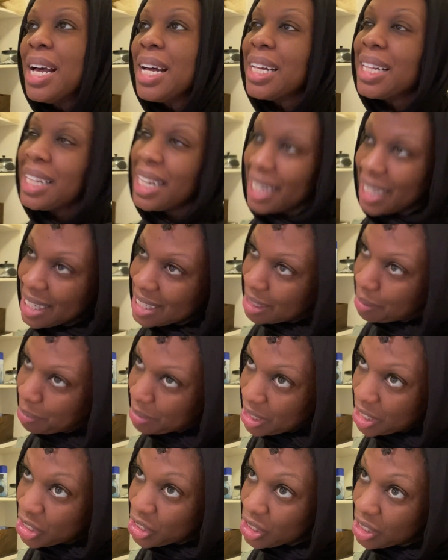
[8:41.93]
cleaning some
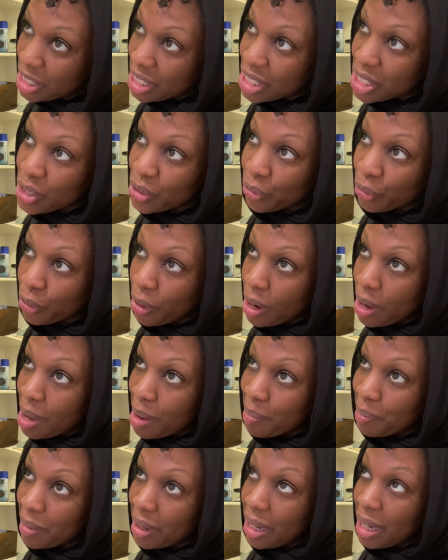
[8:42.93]
dishes
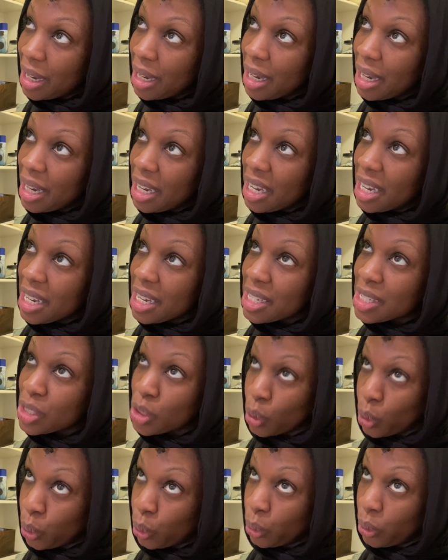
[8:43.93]
from
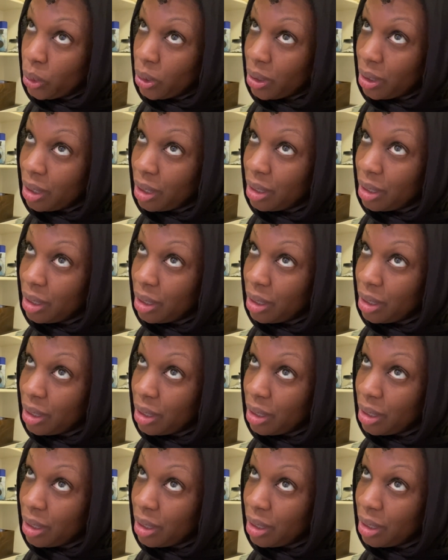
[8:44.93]
SUHOOR.